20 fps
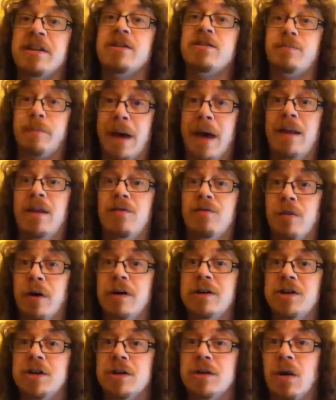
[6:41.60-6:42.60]
it's an expanded
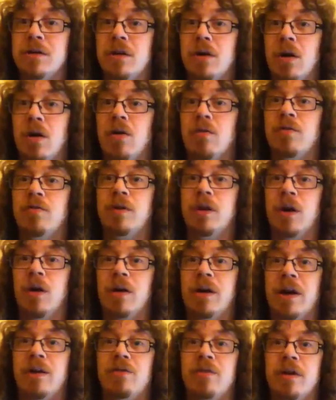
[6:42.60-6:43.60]
version of the
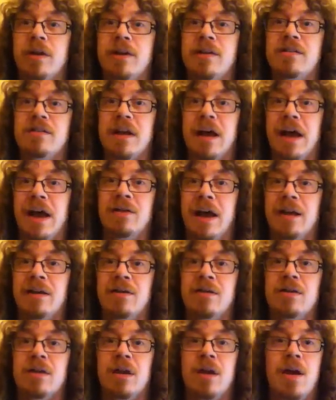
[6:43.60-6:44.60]
arcade release
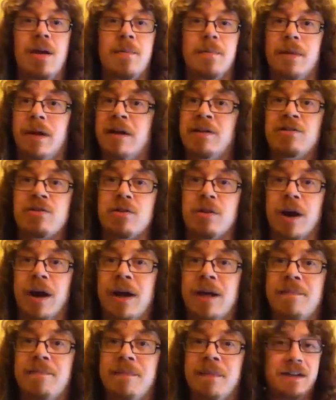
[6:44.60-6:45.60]
and plays
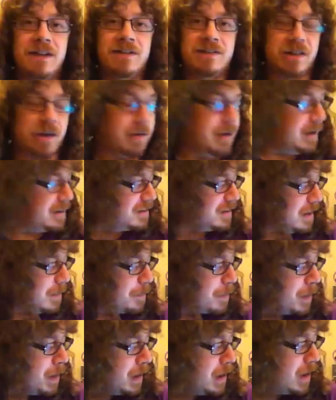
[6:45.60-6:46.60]
great. So next
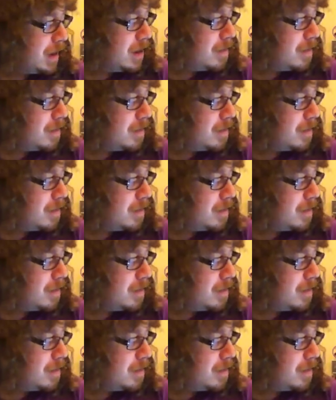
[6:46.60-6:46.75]
up,